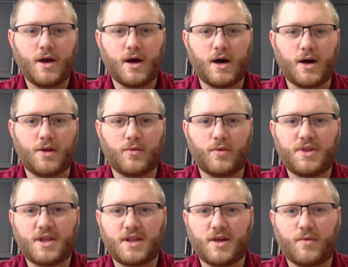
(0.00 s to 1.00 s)
The one
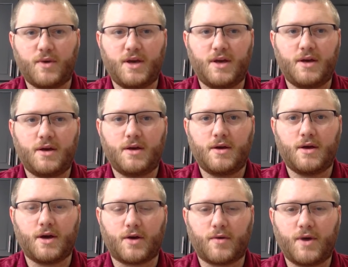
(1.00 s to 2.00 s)
thing that we
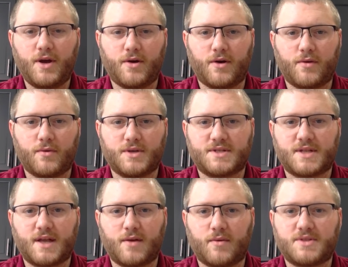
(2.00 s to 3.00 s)
agreed on was
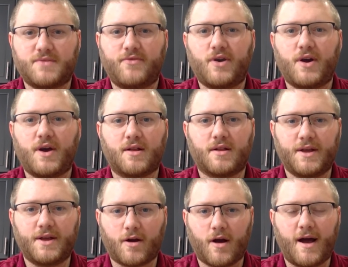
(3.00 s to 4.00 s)
that it wasn't very
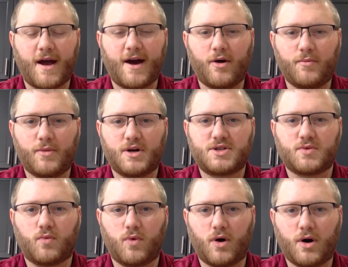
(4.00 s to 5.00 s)
clear how much
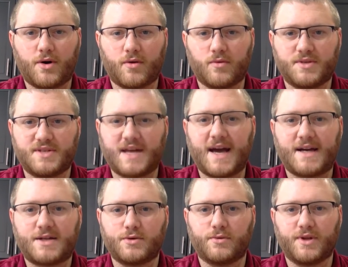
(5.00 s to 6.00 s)
water was
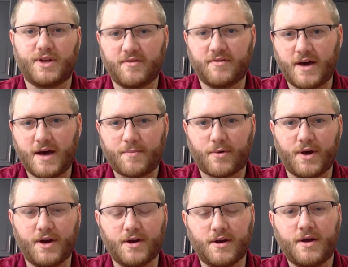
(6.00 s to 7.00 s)
actually
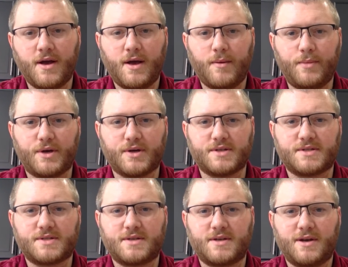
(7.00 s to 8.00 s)
evaporated
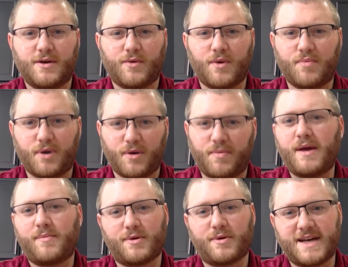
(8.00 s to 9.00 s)
because we put a
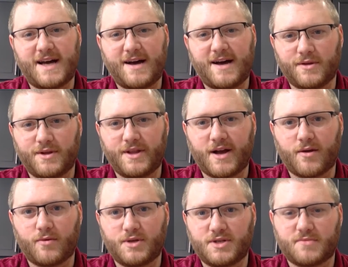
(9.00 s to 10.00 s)
paper towel in there
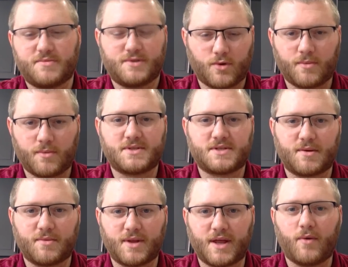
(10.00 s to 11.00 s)
which absorbed some
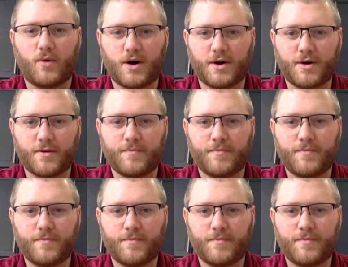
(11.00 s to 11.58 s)
of that water.